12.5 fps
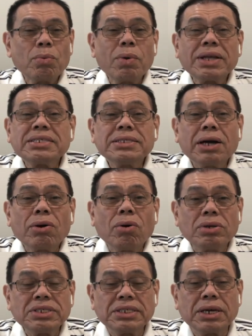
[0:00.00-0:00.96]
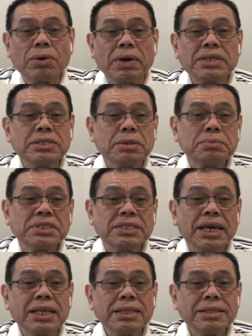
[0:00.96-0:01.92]
What's the consequence of
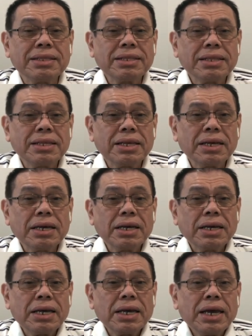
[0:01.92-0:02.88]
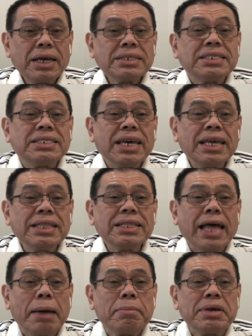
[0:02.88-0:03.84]
sin? Sin
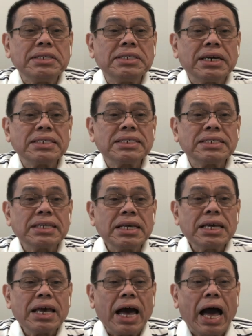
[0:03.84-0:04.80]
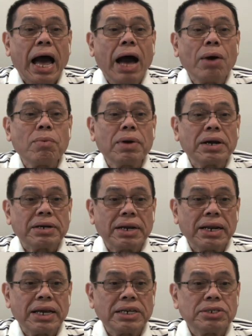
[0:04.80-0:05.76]
damages our
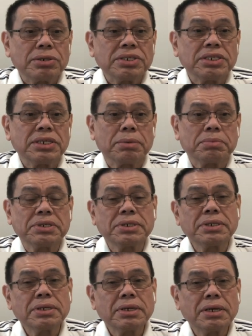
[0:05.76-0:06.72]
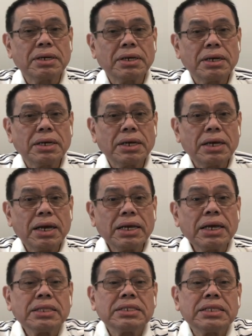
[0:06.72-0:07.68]
relationships.
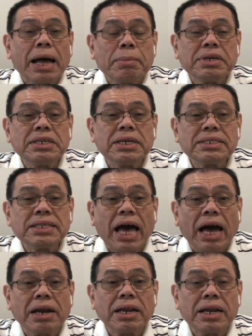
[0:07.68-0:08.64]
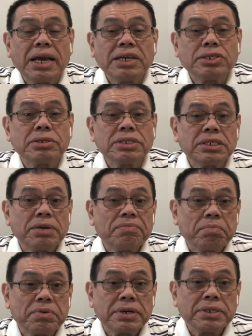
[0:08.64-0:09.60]
It damages our
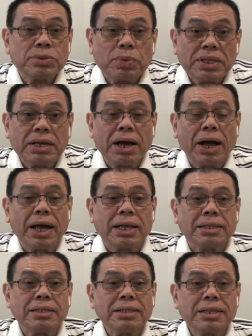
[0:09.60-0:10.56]
relationship first with God.